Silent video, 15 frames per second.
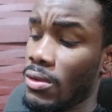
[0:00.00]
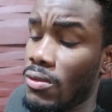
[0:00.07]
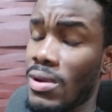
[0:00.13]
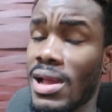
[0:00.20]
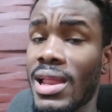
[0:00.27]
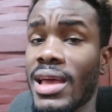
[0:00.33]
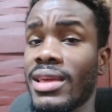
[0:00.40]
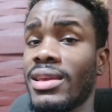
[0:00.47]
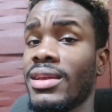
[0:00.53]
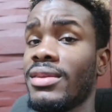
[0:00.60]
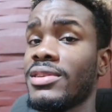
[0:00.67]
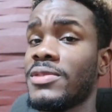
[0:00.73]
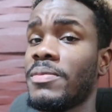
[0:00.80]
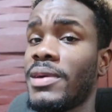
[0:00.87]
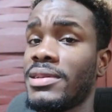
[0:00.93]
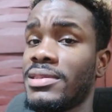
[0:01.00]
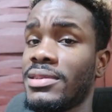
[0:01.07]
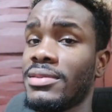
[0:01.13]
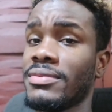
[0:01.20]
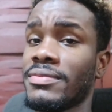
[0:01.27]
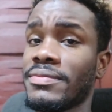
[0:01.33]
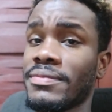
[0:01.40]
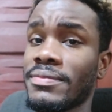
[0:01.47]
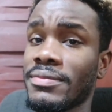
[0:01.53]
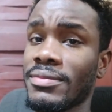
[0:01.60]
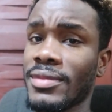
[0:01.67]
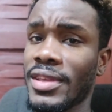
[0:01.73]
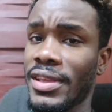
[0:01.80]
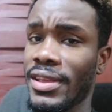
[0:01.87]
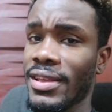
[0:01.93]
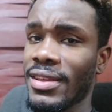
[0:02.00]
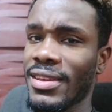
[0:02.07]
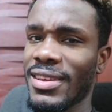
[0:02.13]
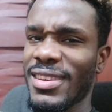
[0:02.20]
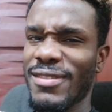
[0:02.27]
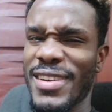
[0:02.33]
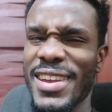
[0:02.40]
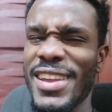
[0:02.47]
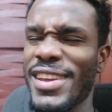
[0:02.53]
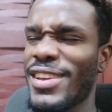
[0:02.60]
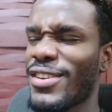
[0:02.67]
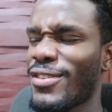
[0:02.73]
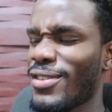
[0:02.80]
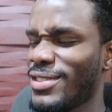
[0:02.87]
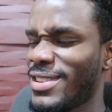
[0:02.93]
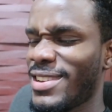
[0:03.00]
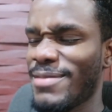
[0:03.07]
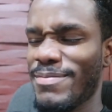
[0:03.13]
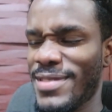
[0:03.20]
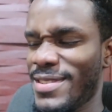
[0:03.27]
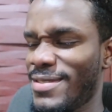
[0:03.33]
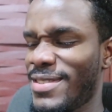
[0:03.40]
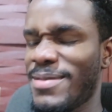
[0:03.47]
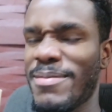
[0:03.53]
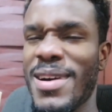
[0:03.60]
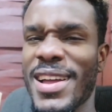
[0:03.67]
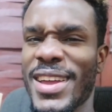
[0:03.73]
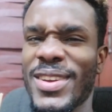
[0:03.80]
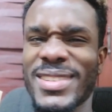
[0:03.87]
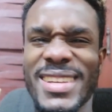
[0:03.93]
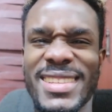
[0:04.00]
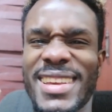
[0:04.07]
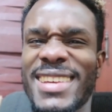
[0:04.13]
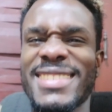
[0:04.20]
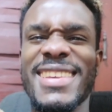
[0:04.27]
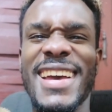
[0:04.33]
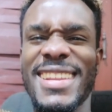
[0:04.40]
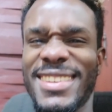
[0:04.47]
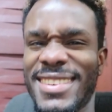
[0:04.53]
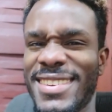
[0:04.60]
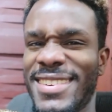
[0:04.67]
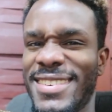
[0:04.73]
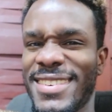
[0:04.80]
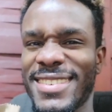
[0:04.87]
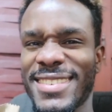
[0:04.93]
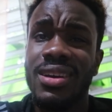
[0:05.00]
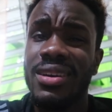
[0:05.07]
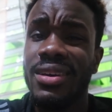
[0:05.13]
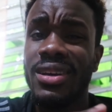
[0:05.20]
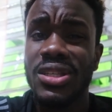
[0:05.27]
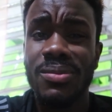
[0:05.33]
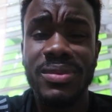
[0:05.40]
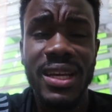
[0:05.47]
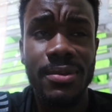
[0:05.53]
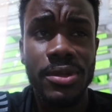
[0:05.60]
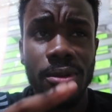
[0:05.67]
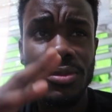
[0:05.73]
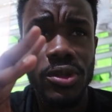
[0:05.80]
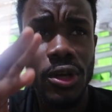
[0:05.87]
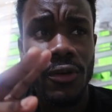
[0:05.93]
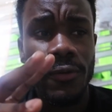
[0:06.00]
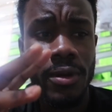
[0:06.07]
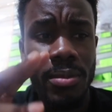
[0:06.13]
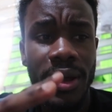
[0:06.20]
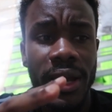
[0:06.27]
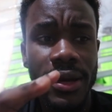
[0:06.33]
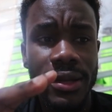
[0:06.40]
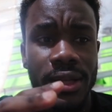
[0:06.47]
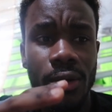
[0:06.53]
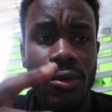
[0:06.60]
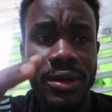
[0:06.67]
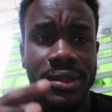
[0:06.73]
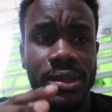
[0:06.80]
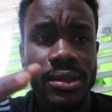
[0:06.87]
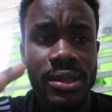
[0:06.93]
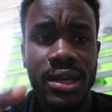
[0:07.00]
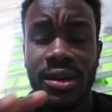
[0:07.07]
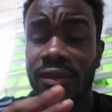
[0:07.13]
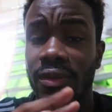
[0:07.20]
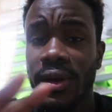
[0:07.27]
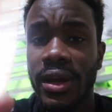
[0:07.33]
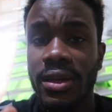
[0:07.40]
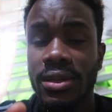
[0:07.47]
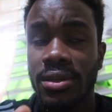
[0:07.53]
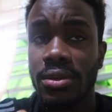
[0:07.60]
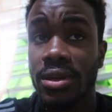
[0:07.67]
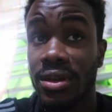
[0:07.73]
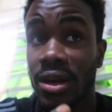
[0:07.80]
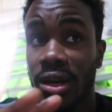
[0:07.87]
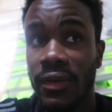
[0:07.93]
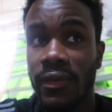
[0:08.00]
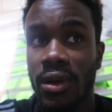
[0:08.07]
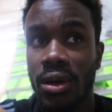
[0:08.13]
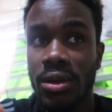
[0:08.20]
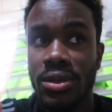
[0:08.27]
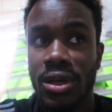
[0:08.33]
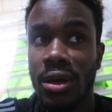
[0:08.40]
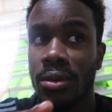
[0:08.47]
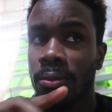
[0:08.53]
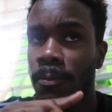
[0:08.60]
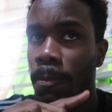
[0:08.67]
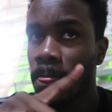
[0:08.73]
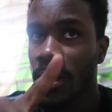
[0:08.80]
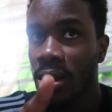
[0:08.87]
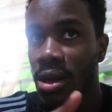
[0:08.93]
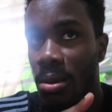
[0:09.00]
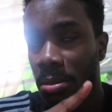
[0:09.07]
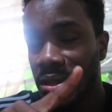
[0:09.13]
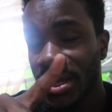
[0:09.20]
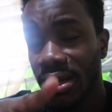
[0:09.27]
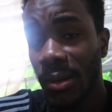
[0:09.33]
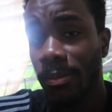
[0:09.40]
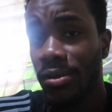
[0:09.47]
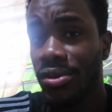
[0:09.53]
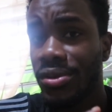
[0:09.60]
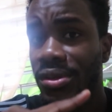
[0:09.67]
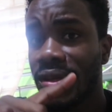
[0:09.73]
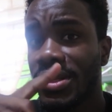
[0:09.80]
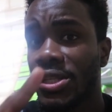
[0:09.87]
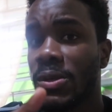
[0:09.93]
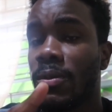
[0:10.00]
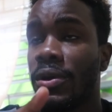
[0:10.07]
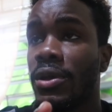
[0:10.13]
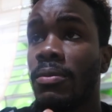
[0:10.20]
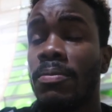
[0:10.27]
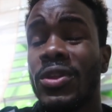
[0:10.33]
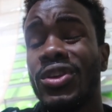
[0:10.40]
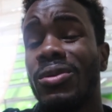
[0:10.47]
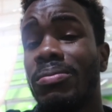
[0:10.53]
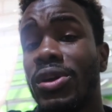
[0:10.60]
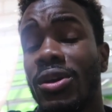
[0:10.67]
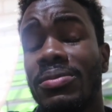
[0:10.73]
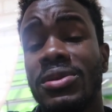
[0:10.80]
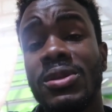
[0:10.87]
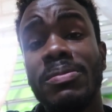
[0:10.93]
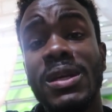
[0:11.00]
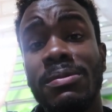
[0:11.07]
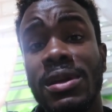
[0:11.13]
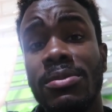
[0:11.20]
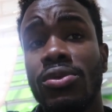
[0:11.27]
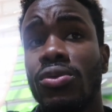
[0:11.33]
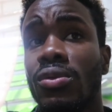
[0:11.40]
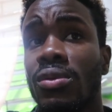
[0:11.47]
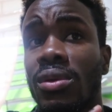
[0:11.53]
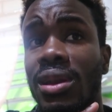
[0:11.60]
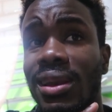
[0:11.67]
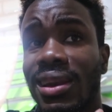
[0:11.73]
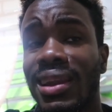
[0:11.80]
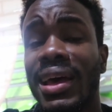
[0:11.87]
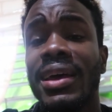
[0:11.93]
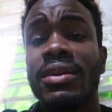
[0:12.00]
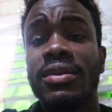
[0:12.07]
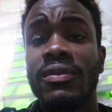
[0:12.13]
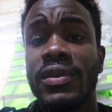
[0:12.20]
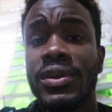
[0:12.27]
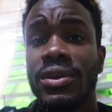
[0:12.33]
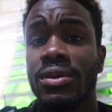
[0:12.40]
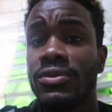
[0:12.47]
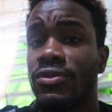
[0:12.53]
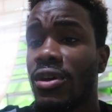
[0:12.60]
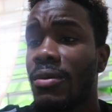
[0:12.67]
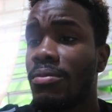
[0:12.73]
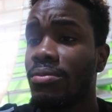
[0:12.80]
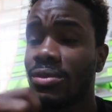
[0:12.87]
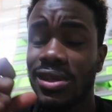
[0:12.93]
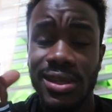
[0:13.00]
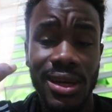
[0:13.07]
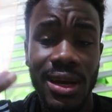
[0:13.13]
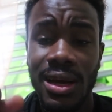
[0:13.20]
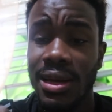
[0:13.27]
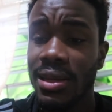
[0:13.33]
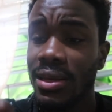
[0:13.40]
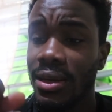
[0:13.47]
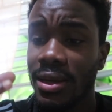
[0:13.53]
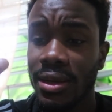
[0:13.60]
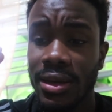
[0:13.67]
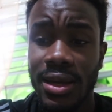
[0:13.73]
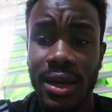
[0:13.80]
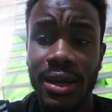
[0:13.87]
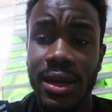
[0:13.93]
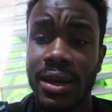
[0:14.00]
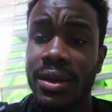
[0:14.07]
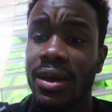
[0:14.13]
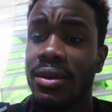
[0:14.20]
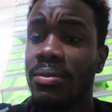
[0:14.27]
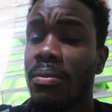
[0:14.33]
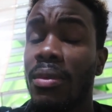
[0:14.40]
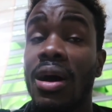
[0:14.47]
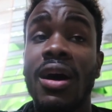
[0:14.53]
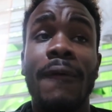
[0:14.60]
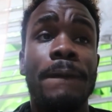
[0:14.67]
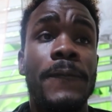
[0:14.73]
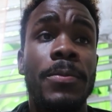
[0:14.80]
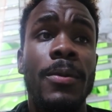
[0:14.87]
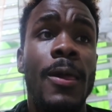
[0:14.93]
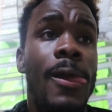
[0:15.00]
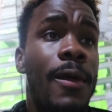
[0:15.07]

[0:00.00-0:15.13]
while I eat this patty. When you hear the crust of the bag, you just get excited, though. Yeah, sometimes some stuff in my head that I wanted to say and I forget in the other vlogs, so I'm gonna take the opportunity to say some of them. Yo, big up to the people who like the videos, from Charlene, Canadian Mom,